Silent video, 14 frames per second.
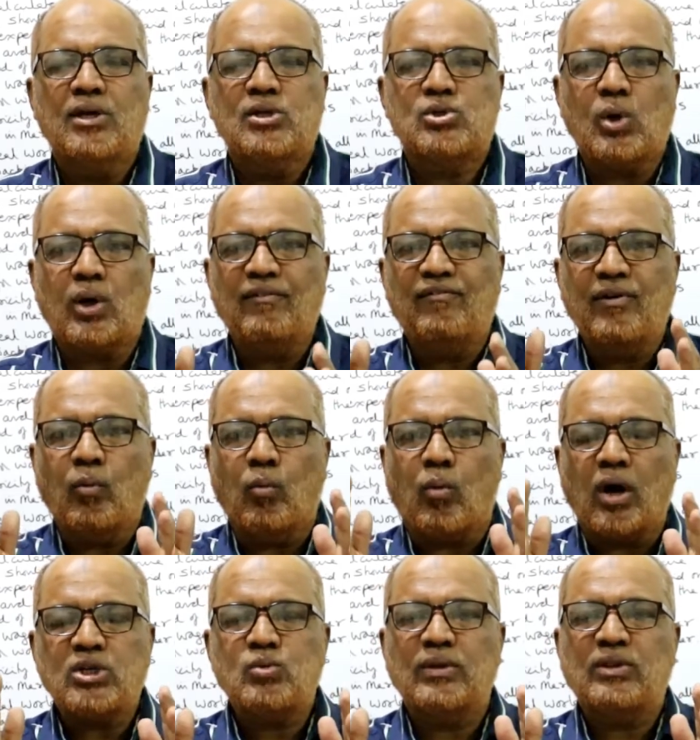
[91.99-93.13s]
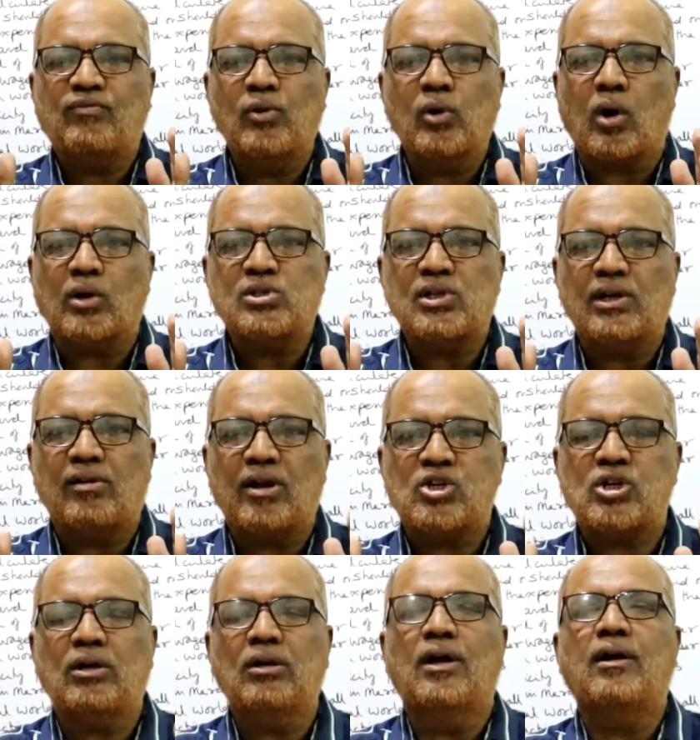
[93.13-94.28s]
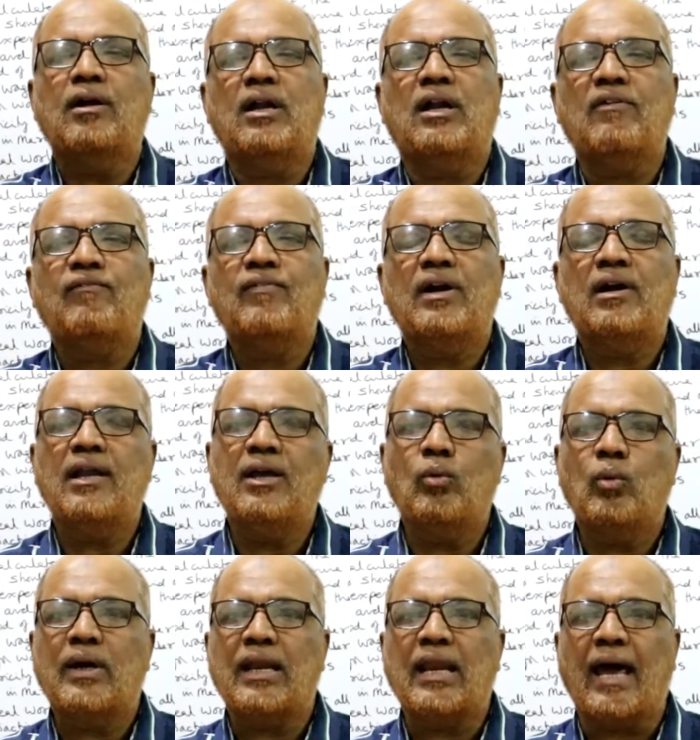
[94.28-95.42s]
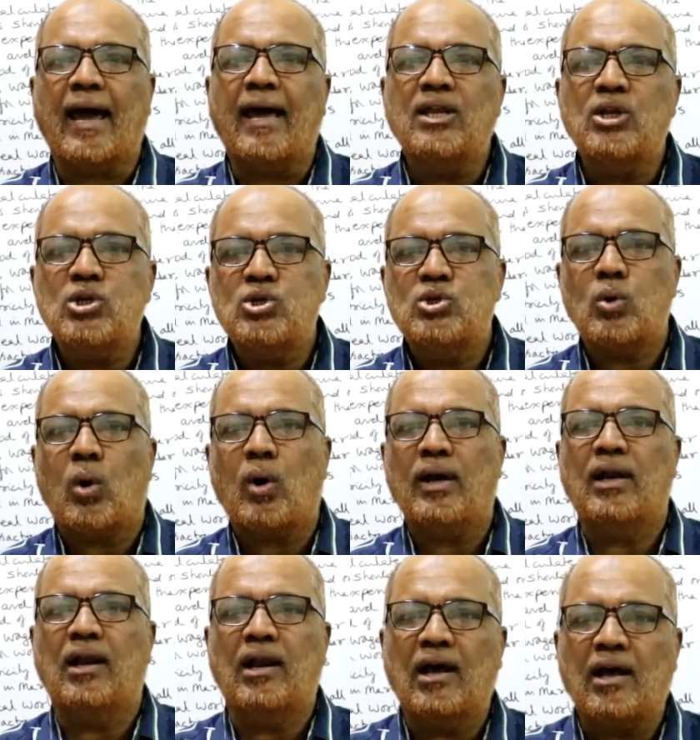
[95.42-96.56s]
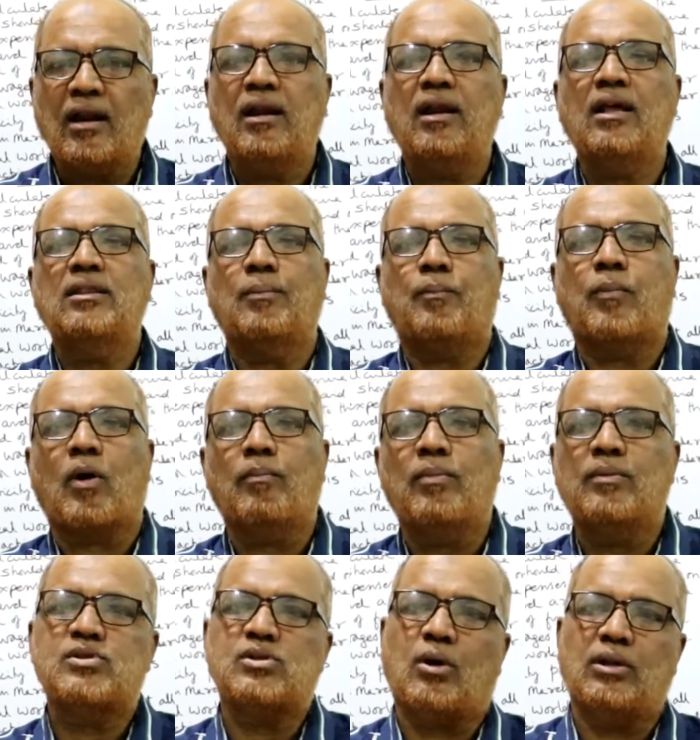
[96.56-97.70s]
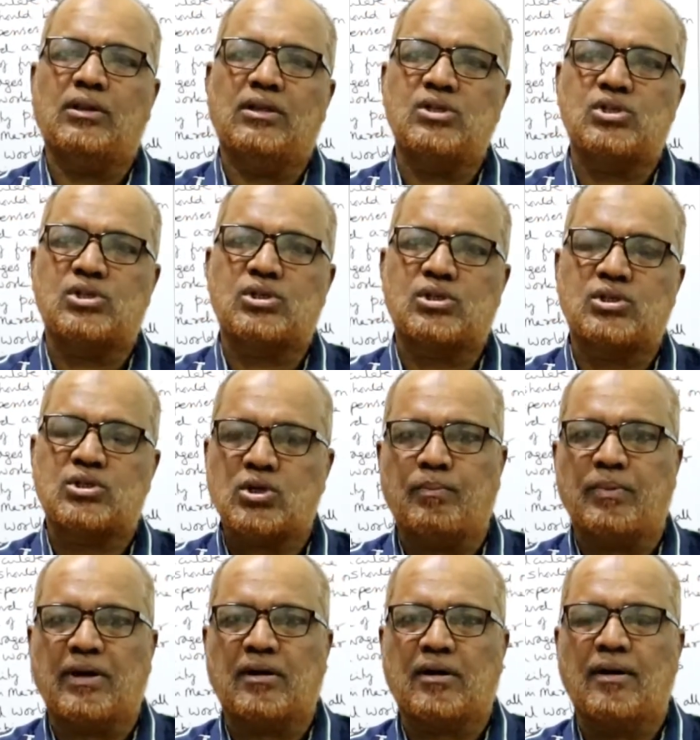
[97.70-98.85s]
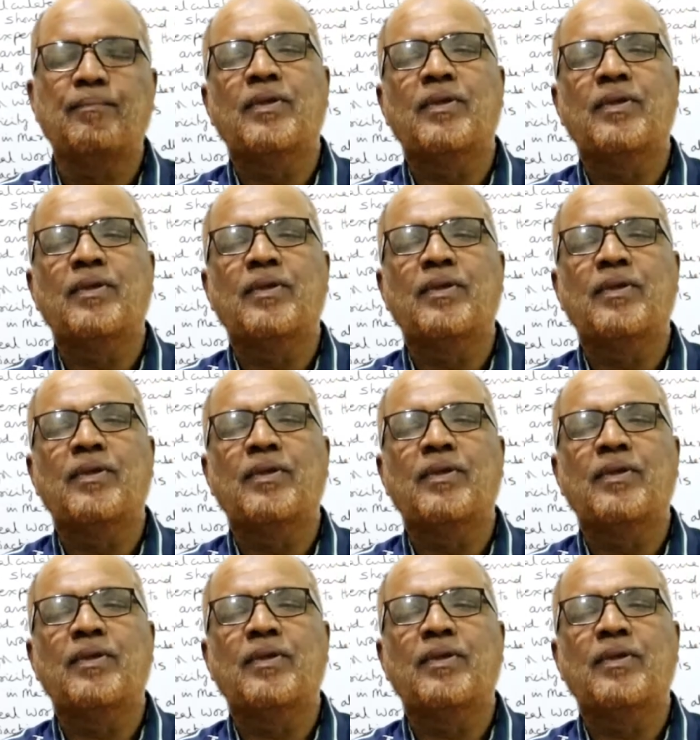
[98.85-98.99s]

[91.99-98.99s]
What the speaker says: So if you watch with full concentration, definitely you can enjoy learning the problems on this topic.